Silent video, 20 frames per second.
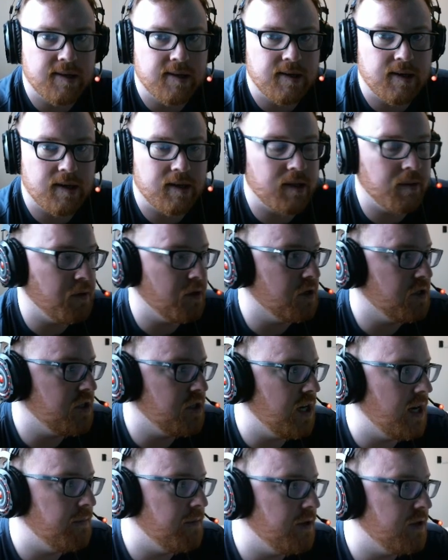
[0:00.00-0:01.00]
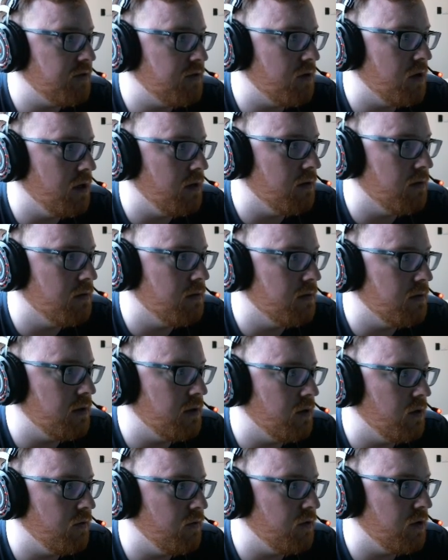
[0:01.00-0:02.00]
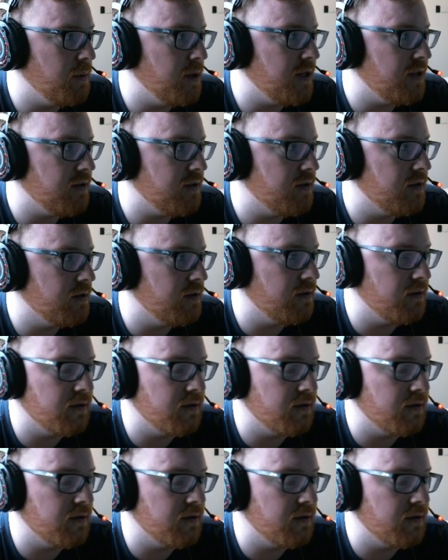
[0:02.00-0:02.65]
and then we just jam this, right, and hope for the best.